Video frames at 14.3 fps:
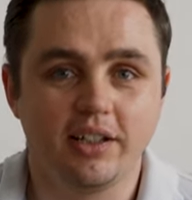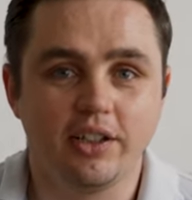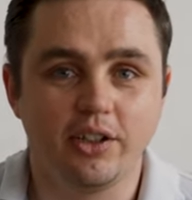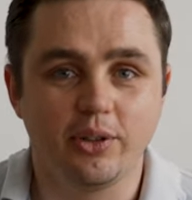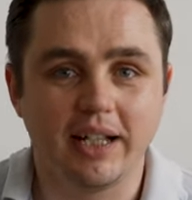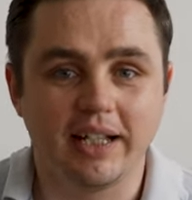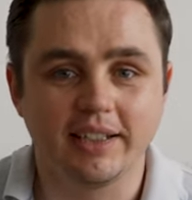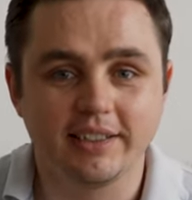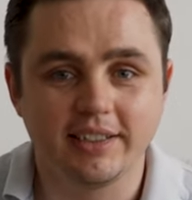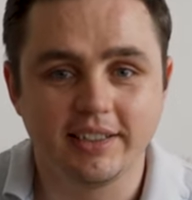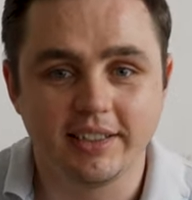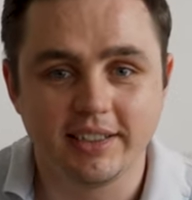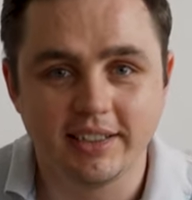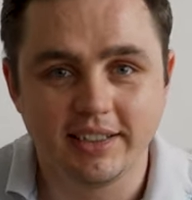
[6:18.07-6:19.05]
you
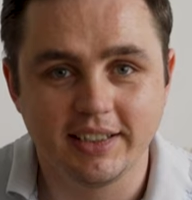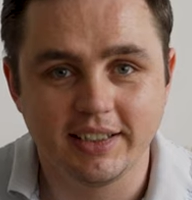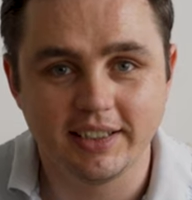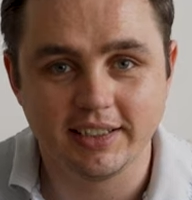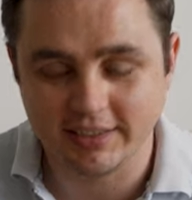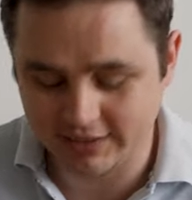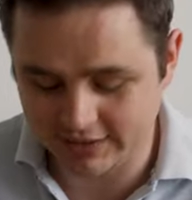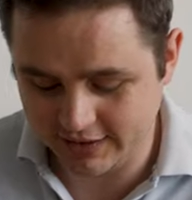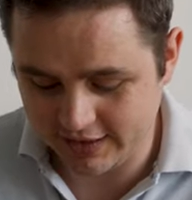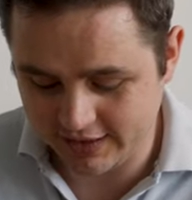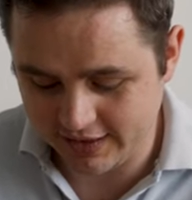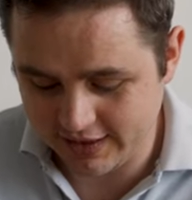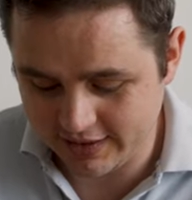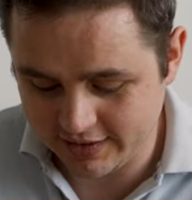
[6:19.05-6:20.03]
can't
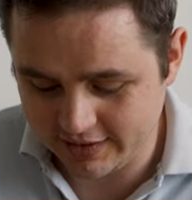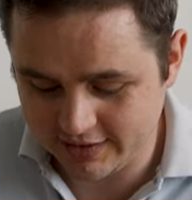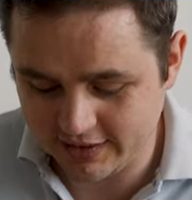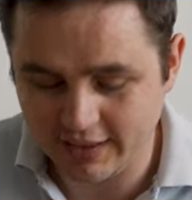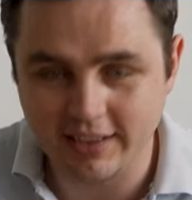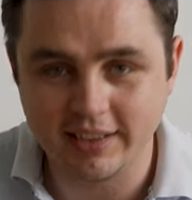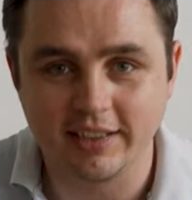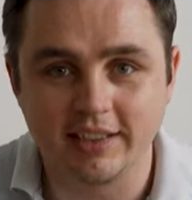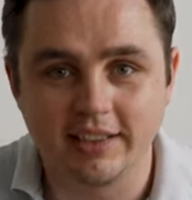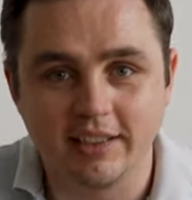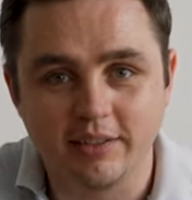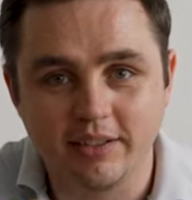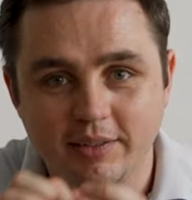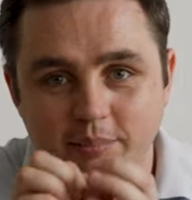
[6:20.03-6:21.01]
see inside that
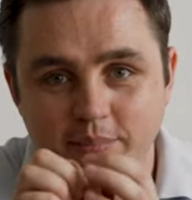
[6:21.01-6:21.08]
the